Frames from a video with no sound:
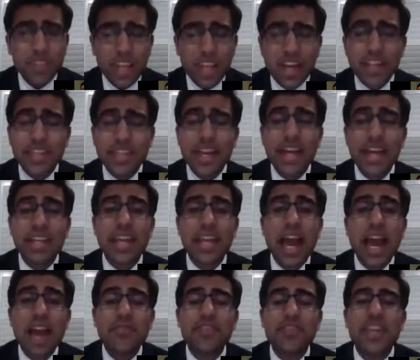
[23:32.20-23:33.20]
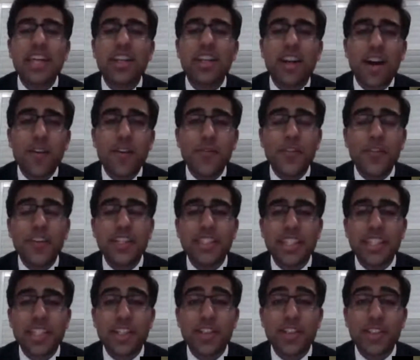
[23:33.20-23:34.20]
Again, having that confidence
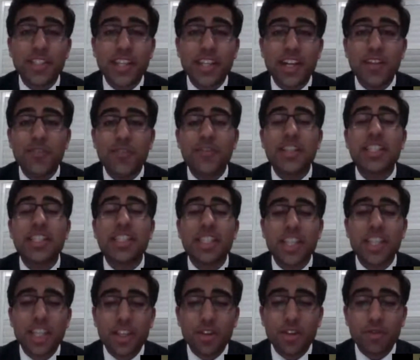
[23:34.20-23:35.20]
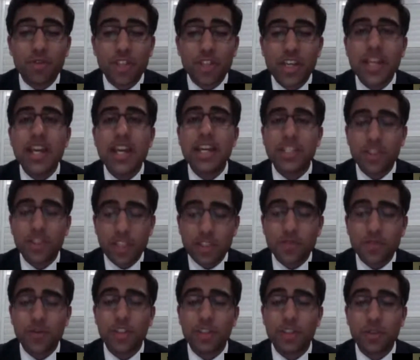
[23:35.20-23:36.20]
in yourself is huge. So that's
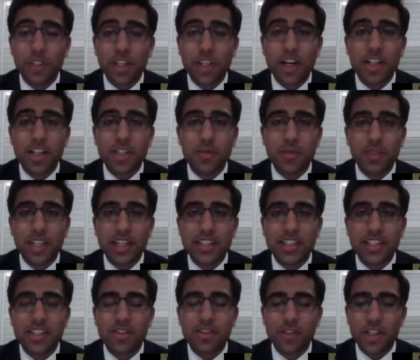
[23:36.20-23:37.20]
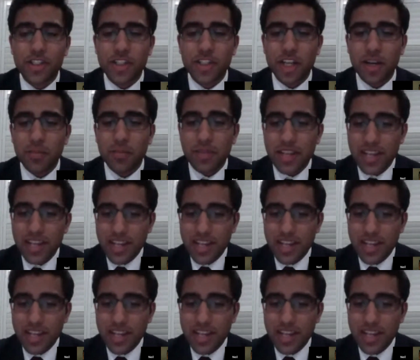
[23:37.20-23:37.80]
really, really awesome, Alexis. Great job.